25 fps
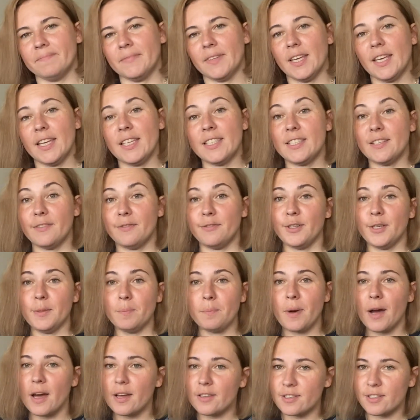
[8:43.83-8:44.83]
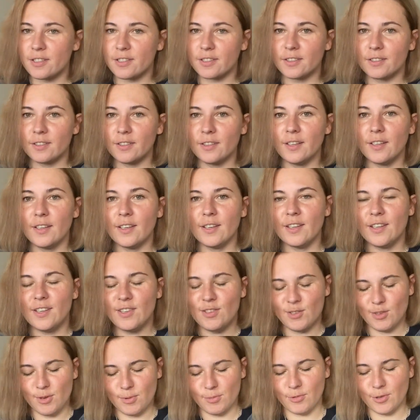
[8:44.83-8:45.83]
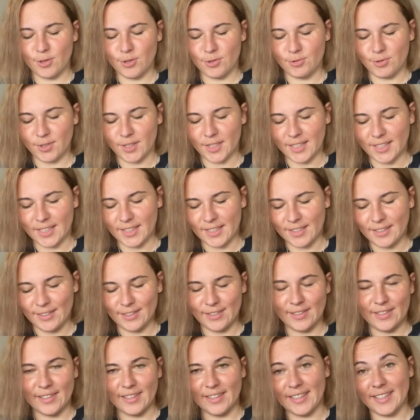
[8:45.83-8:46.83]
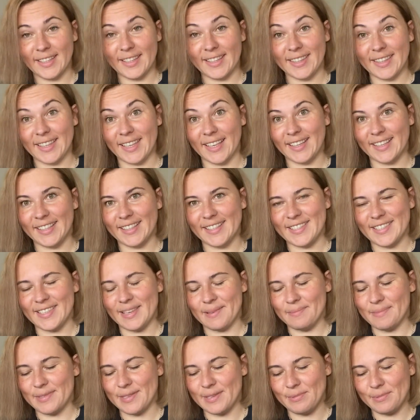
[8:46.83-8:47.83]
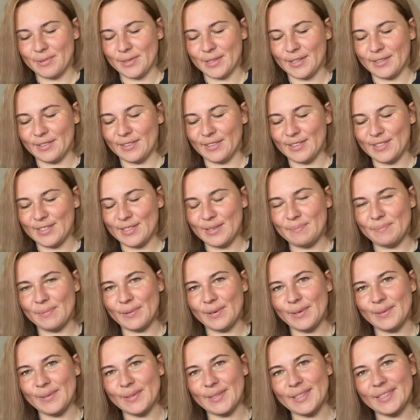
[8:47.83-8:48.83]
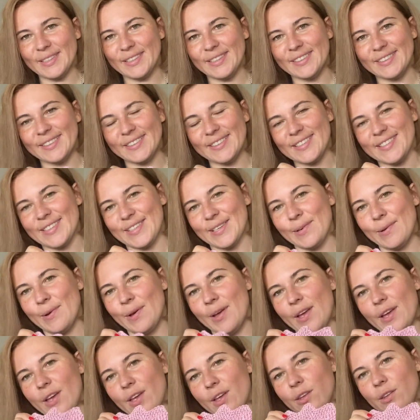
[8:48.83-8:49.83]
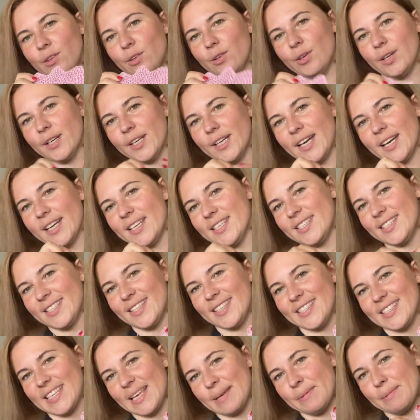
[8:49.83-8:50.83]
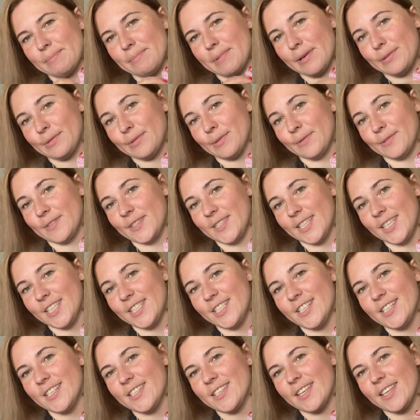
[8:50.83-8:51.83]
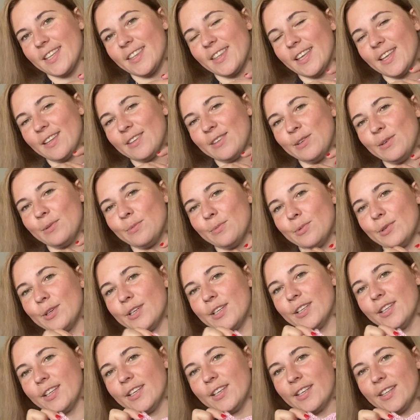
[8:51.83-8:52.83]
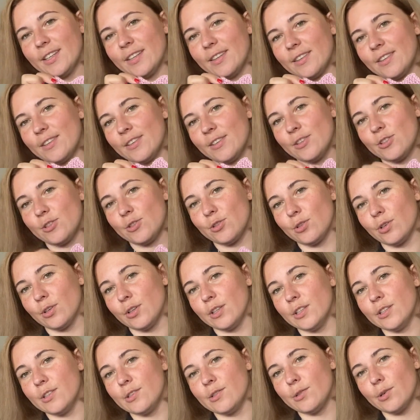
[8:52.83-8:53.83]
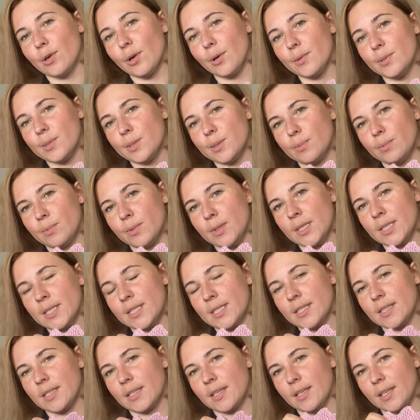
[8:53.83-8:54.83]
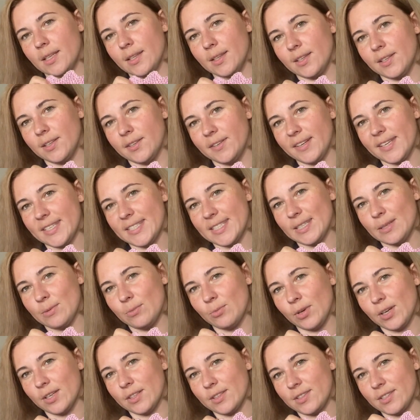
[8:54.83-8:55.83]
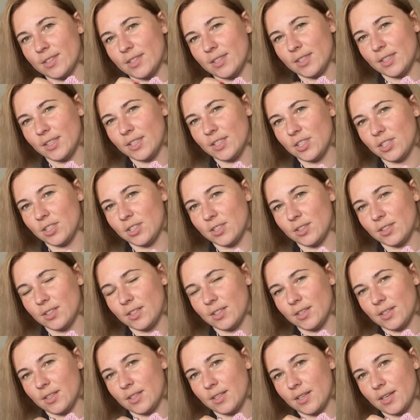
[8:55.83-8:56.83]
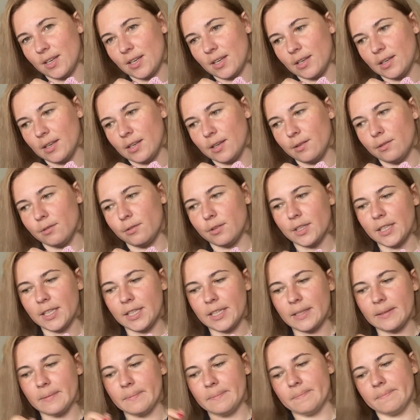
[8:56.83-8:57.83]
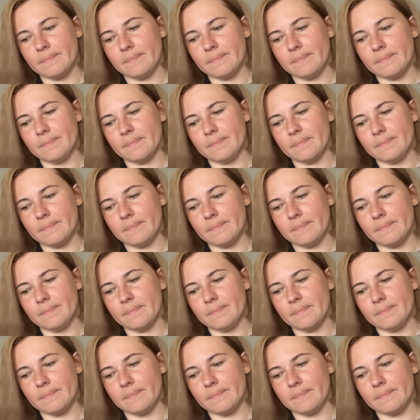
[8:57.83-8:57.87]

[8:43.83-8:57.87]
it's a free pattern, so I'm not really telling something what I don't supposed to do. So you're casting some amount of stitches, and then you work in short rows with increasing 1 stitch every